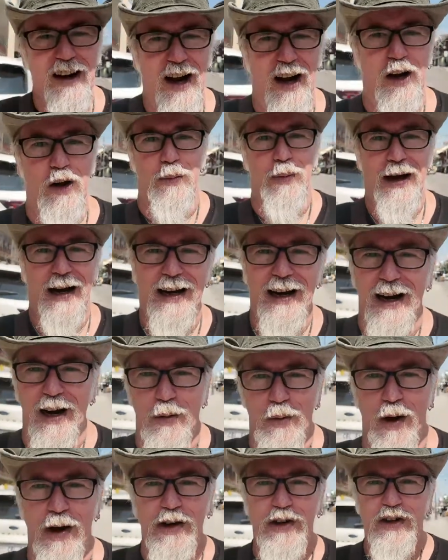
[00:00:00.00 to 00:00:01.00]
I go back and I
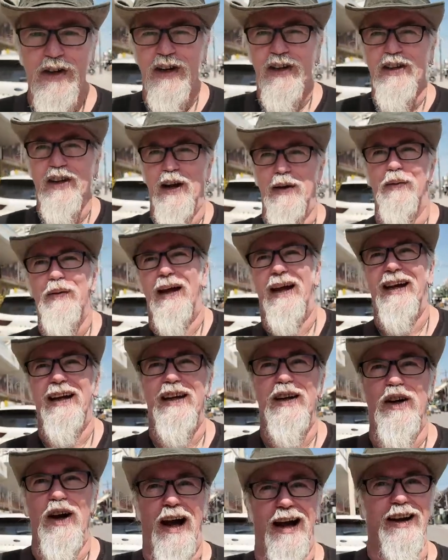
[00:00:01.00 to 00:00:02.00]
watch these and I'm like,
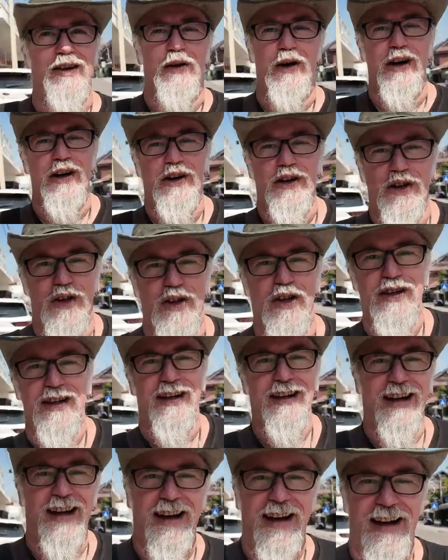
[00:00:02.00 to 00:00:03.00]
I cringe
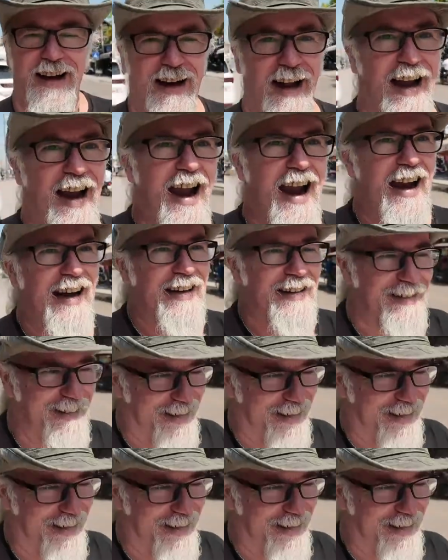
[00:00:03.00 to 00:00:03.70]
and I hate it.